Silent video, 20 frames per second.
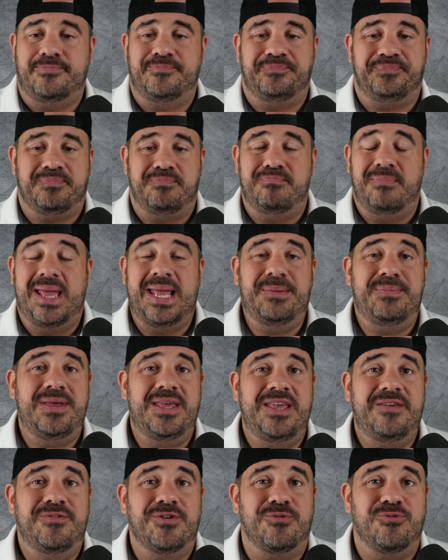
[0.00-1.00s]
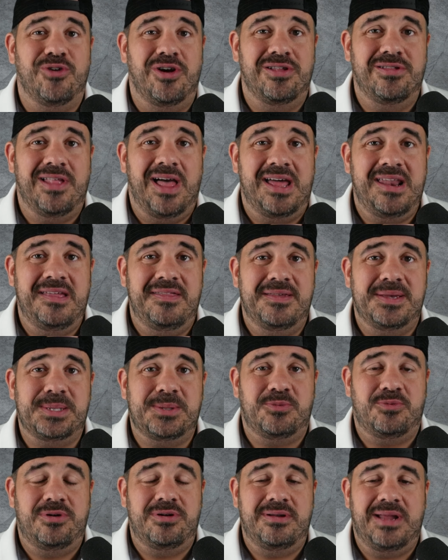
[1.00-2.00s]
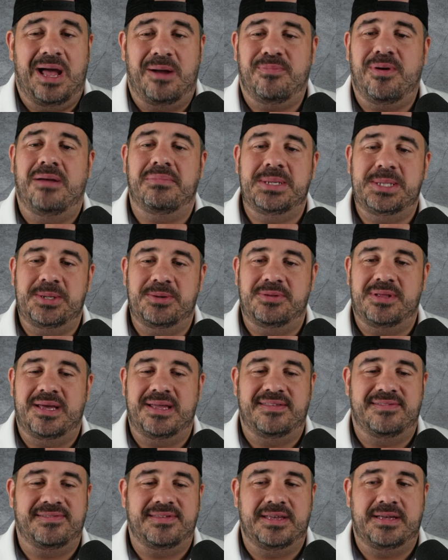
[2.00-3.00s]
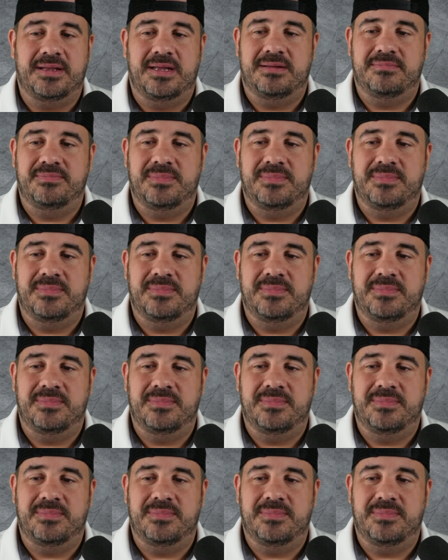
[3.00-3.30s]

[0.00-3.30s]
Maybe even run line in this one. I'll probably do that instead.